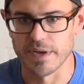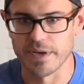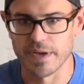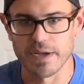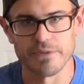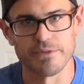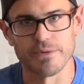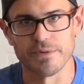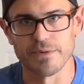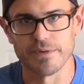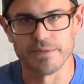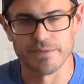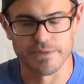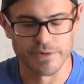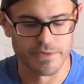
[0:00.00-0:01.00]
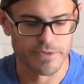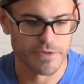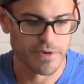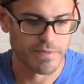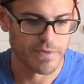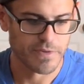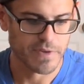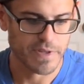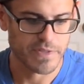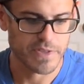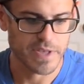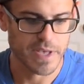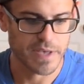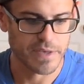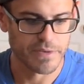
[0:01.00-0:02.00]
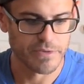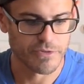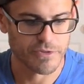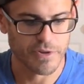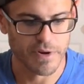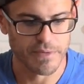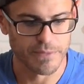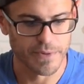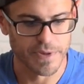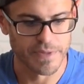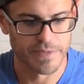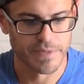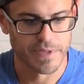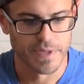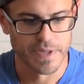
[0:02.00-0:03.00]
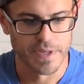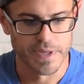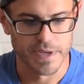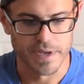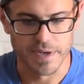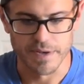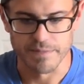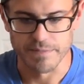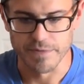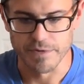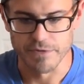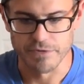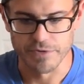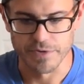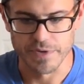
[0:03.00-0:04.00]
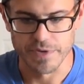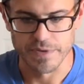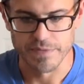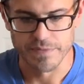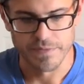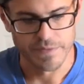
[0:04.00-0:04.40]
outdoor dirt surface, I'd say you start with usually